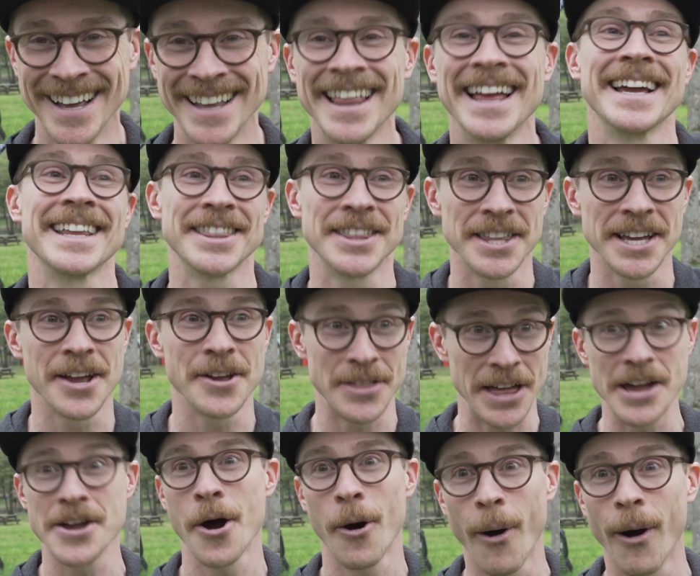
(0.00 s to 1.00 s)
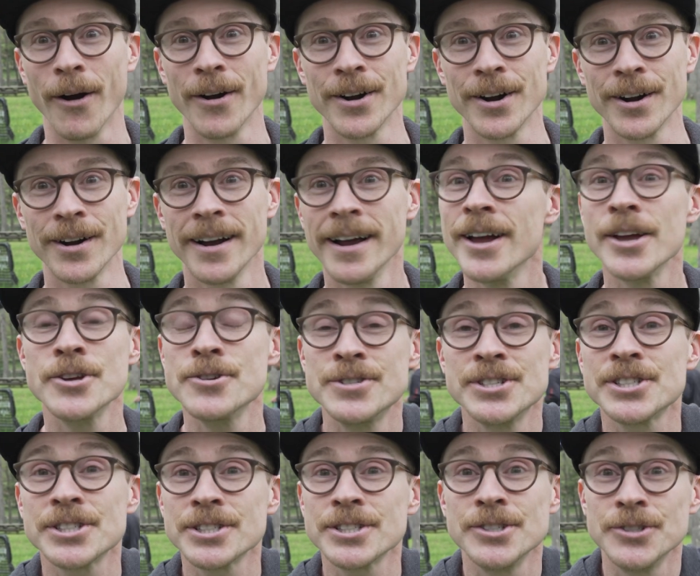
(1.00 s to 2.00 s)
Like, they go harder. You
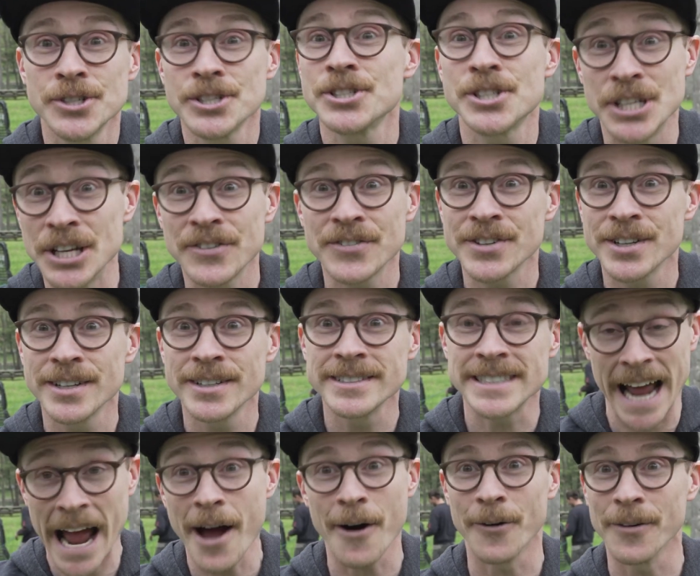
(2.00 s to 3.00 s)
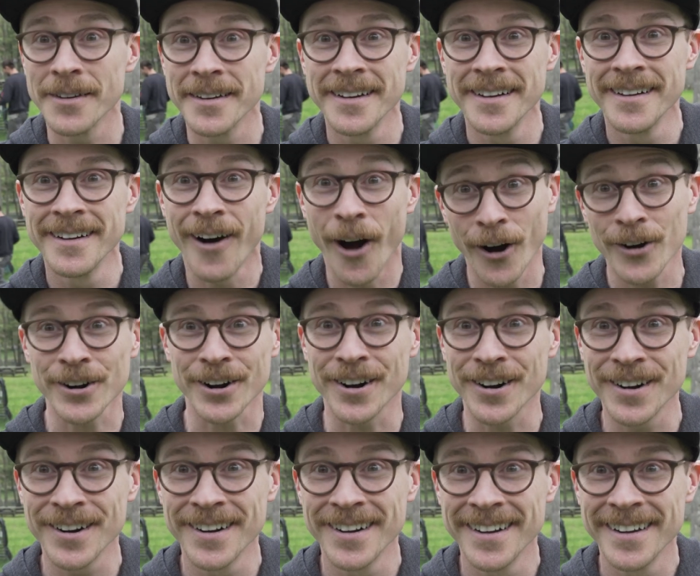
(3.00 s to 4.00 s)
just shift down harder,
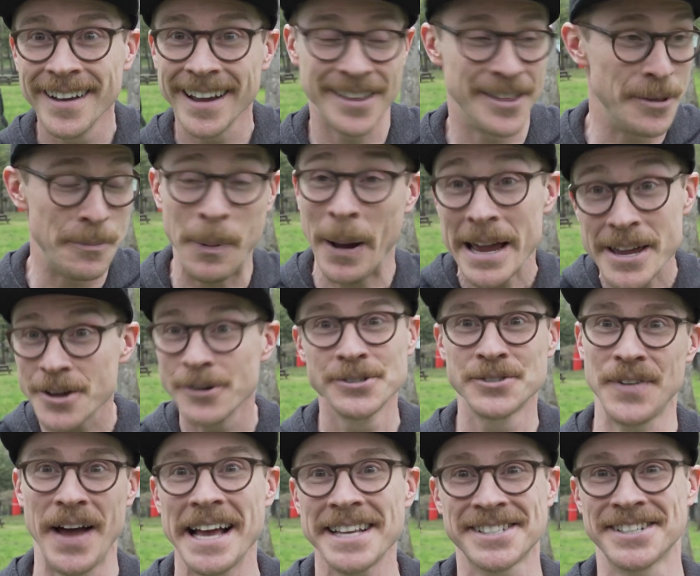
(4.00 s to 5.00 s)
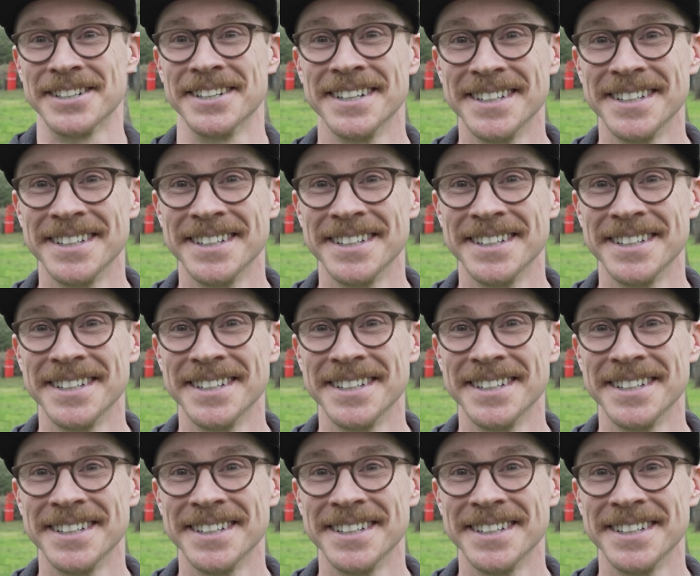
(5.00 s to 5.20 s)
and then the bike goes faster.